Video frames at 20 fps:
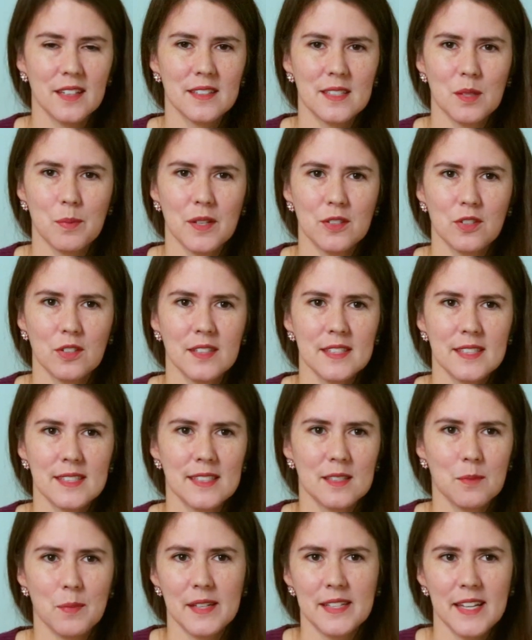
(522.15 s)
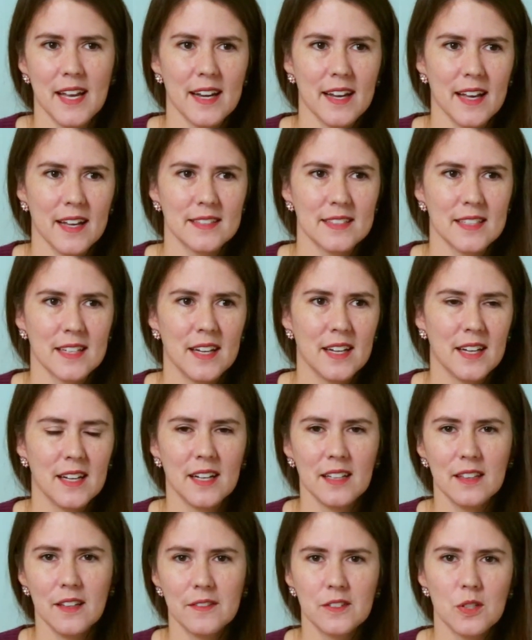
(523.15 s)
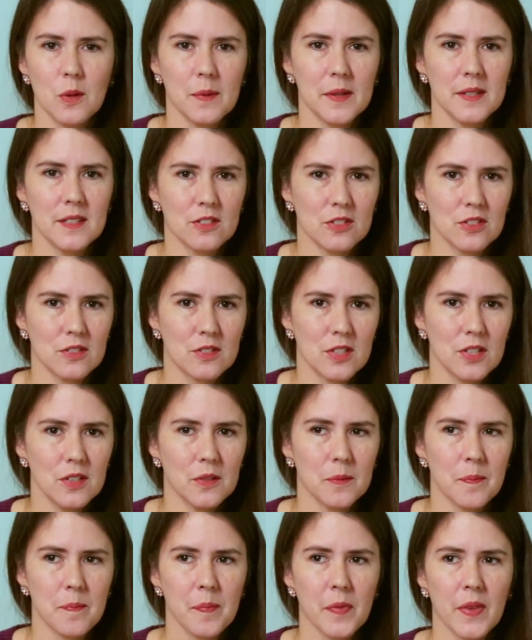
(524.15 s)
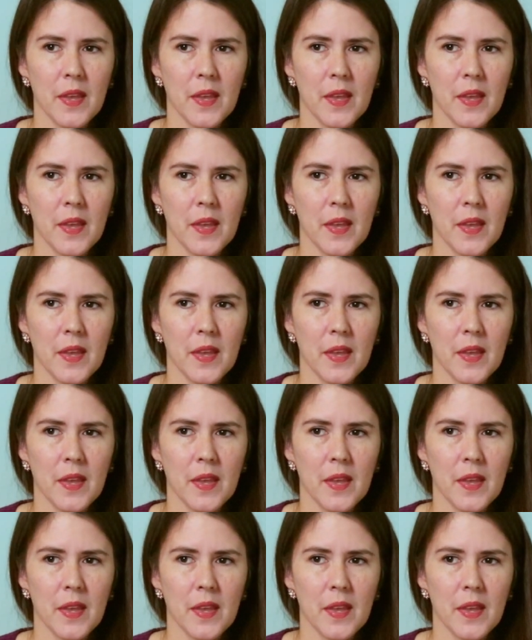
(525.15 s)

especially since my dad has a levodopa issue too.